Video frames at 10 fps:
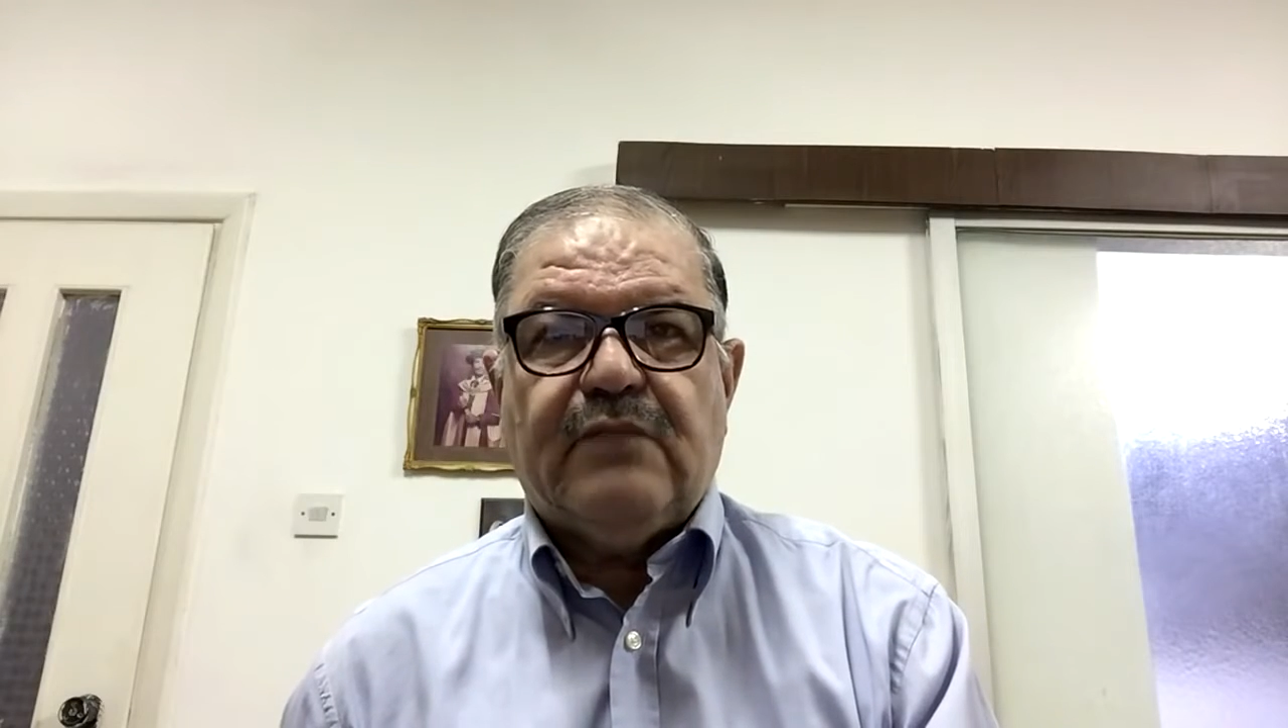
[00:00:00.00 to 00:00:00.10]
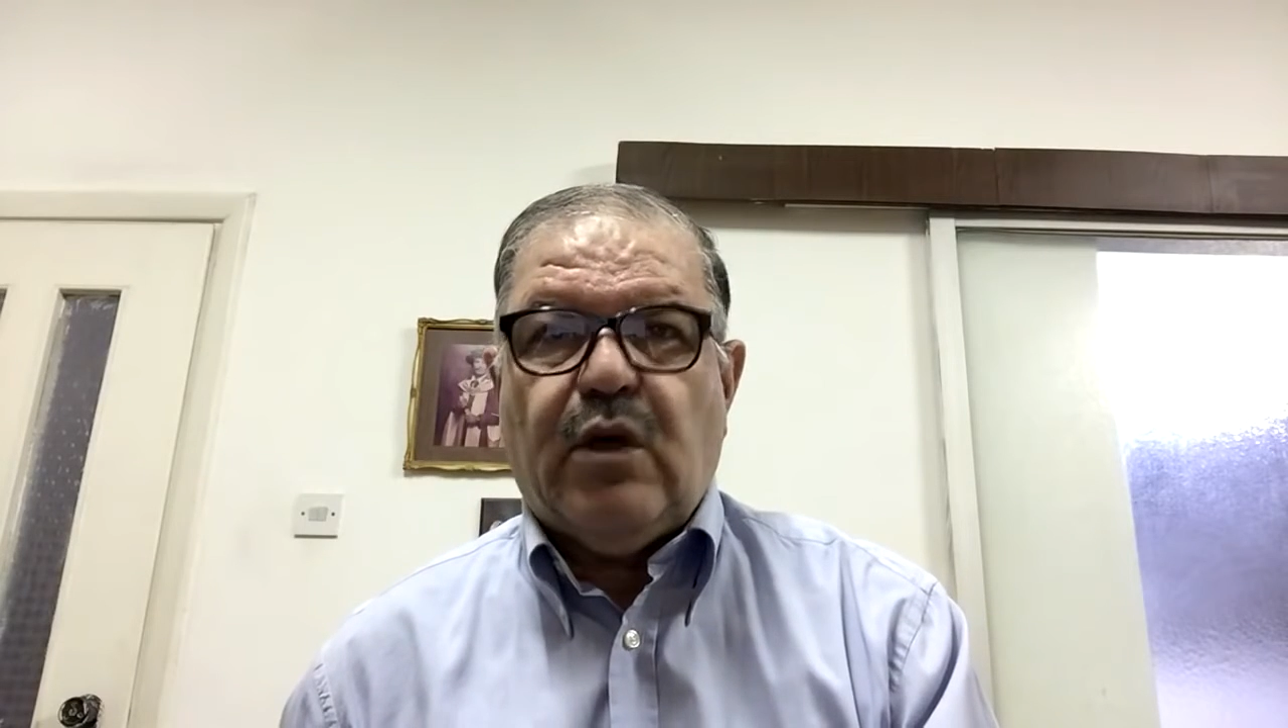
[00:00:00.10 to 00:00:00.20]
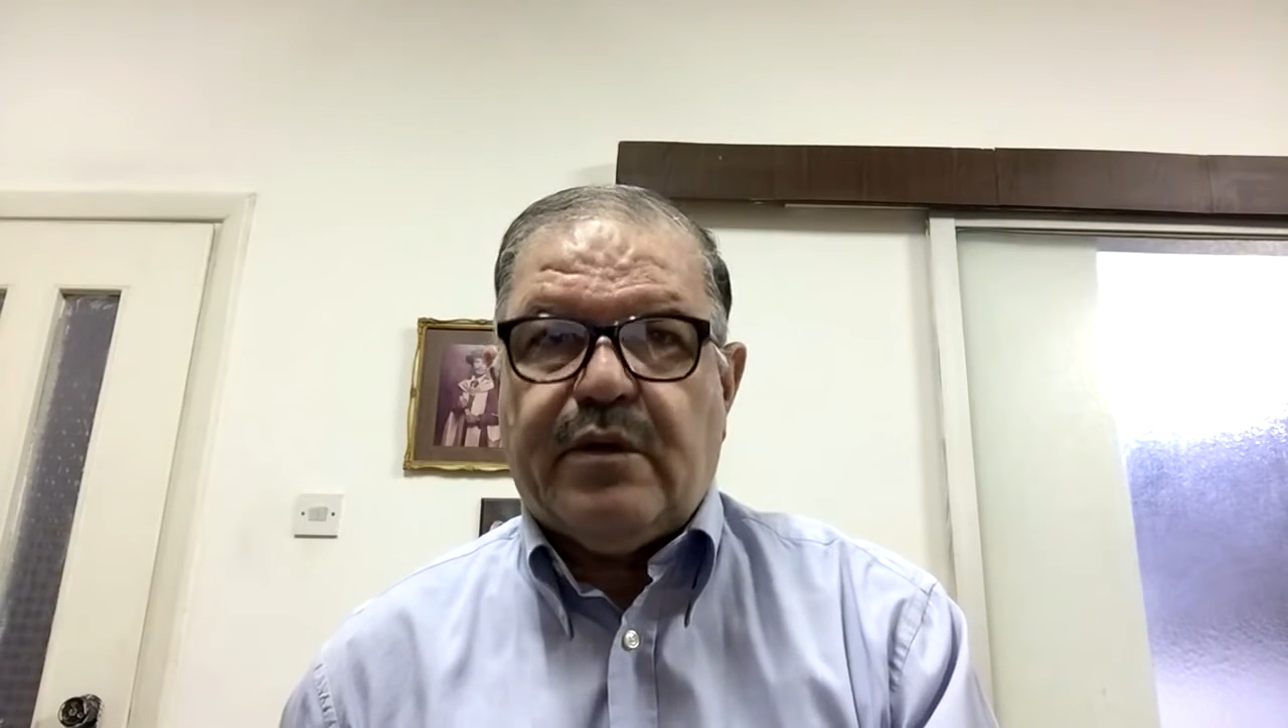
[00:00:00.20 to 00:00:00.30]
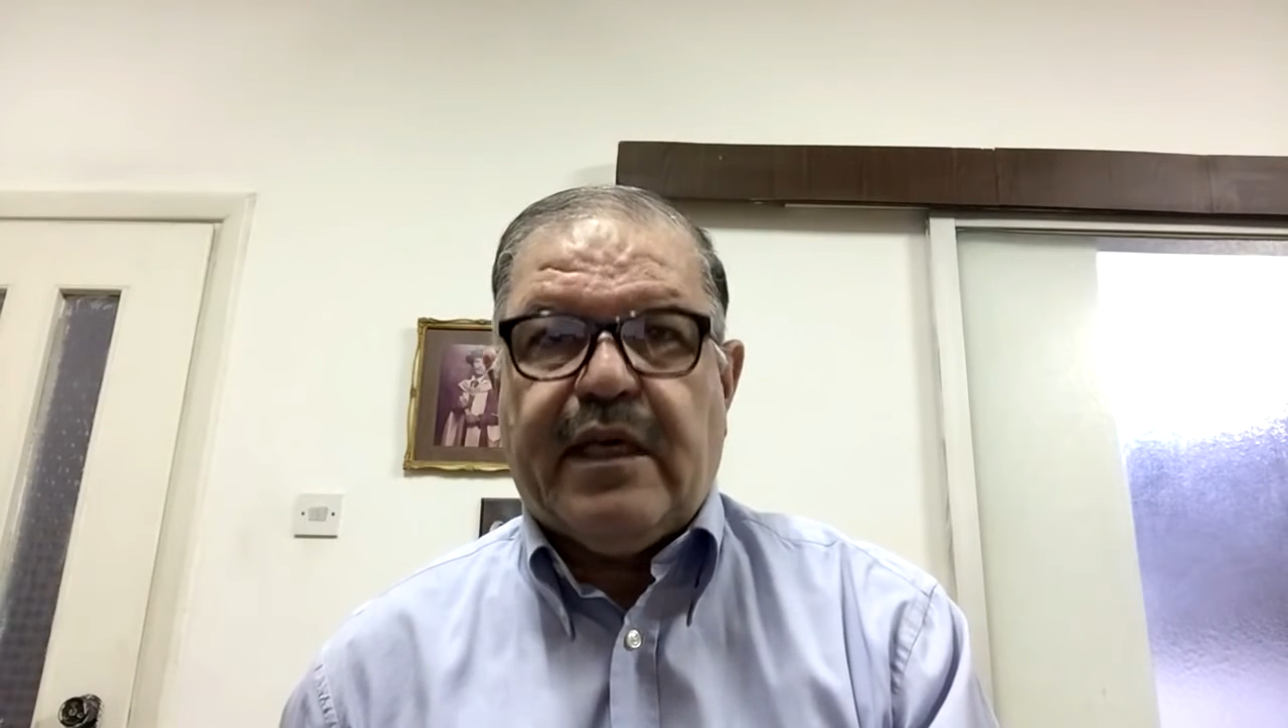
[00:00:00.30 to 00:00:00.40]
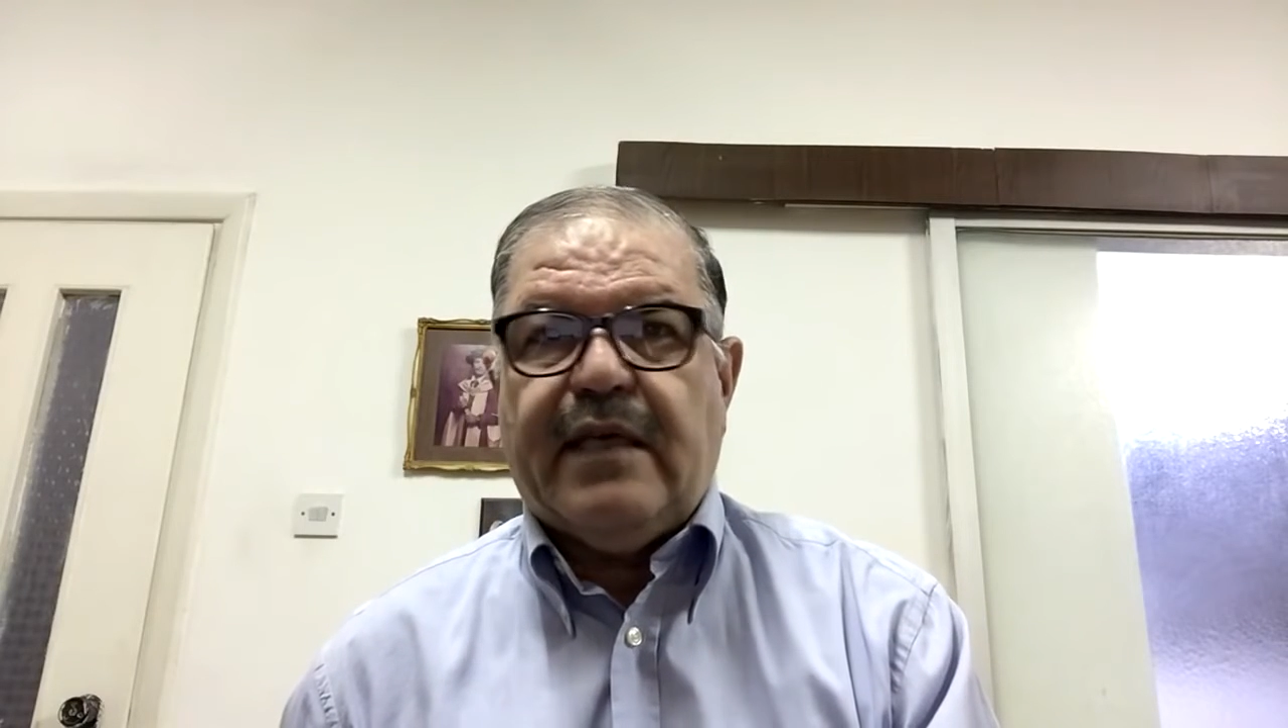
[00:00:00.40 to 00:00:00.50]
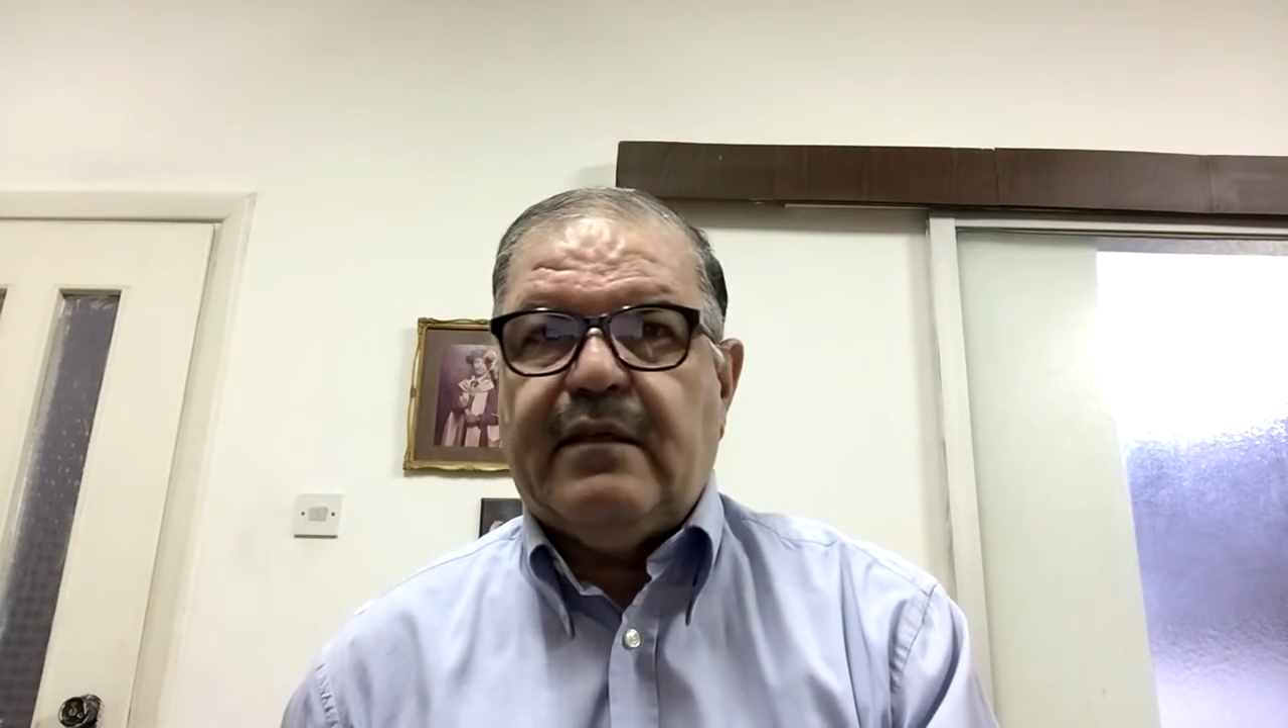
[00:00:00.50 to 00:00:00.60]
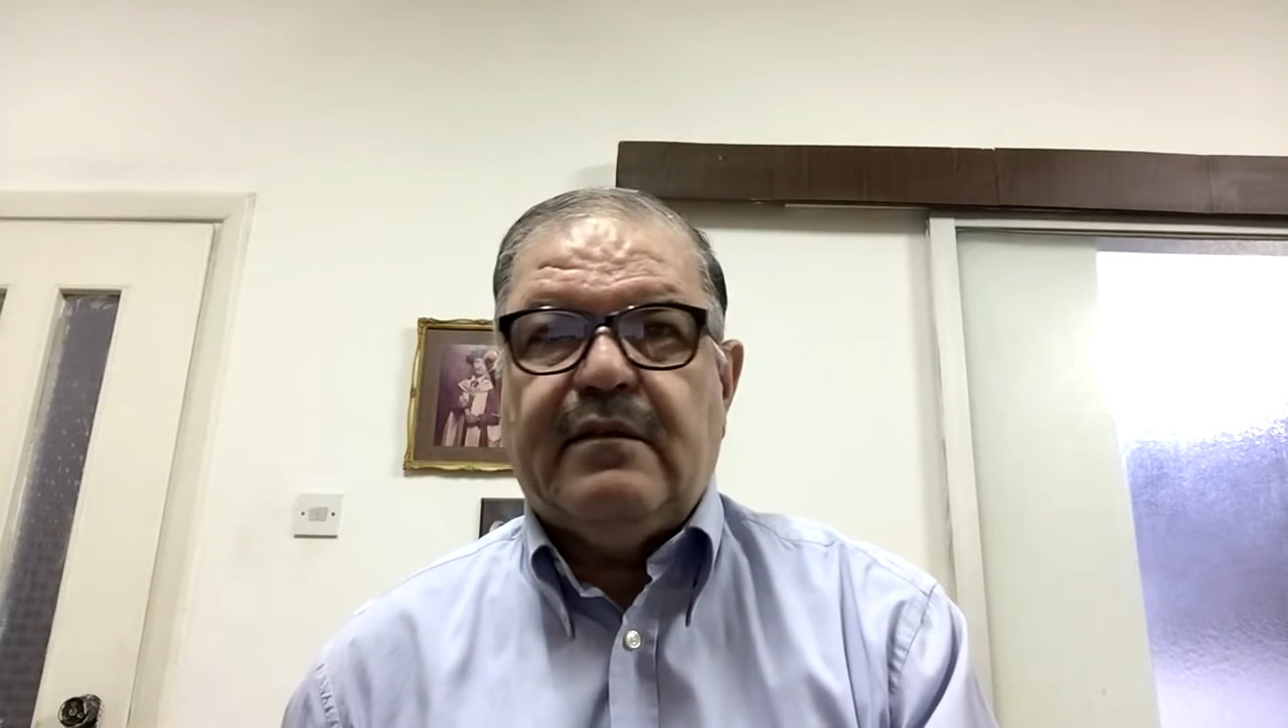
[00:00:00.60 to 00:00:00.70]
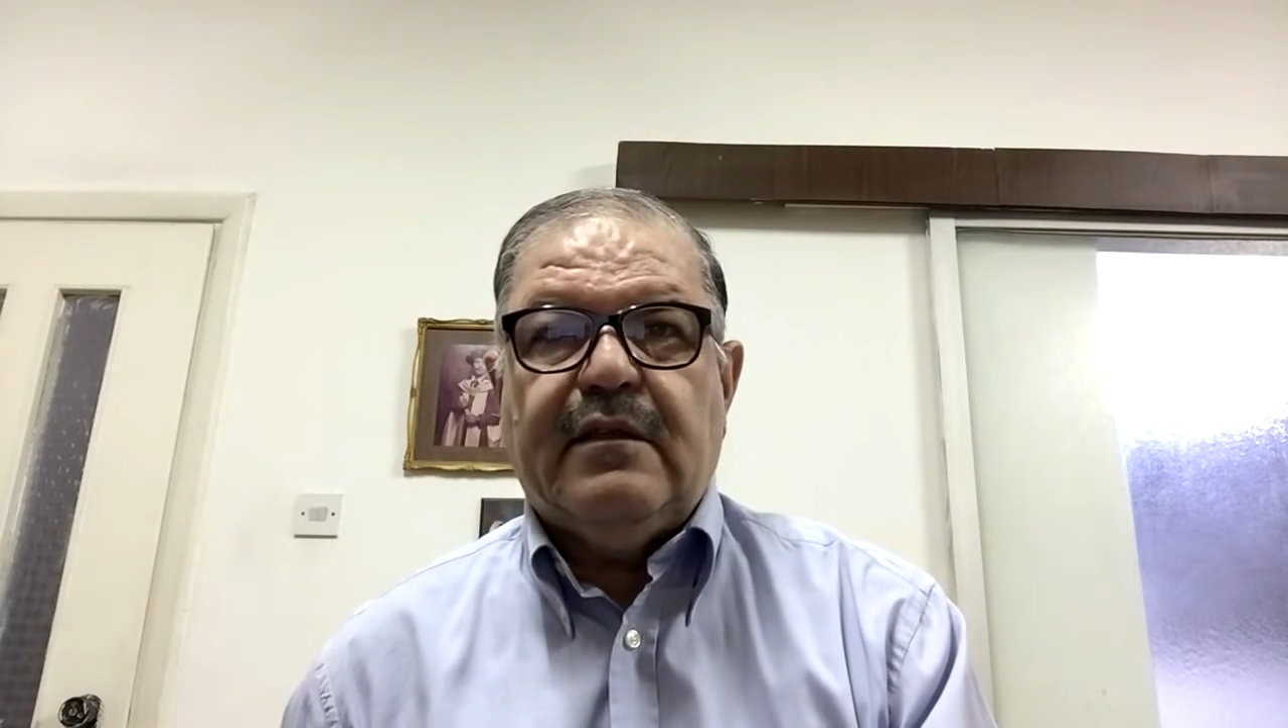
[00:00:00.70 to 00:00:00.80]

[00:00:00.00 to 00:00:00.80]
Okay.